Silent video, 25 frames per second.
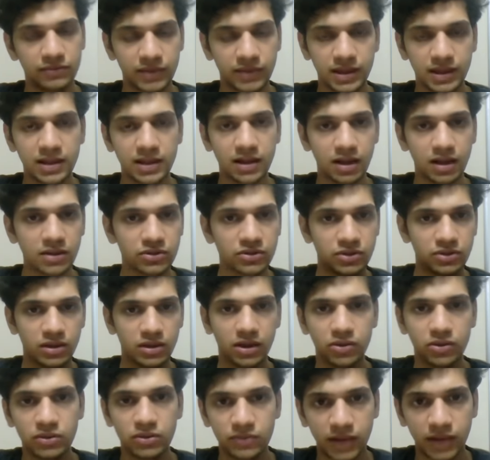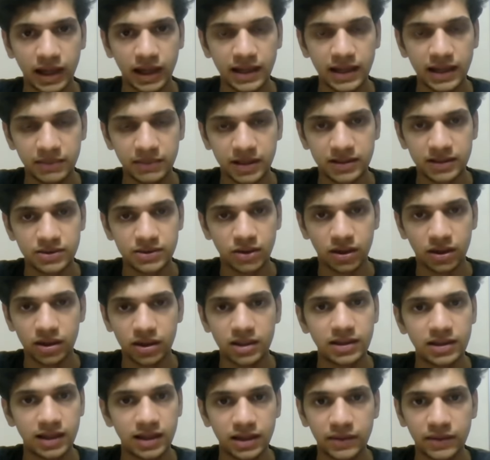in an hour, so around 90 minutes. So
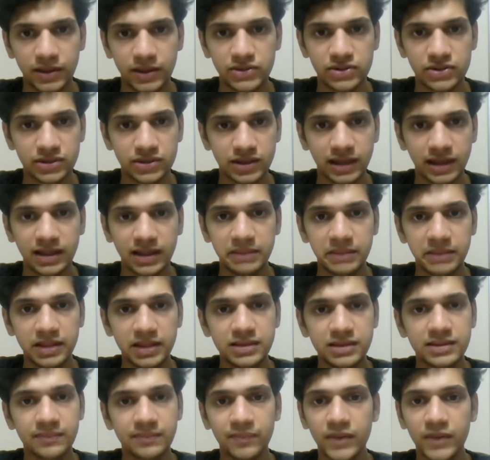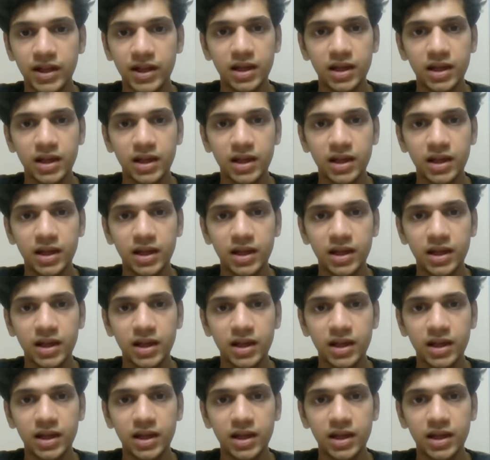110 questions, 90 minutes,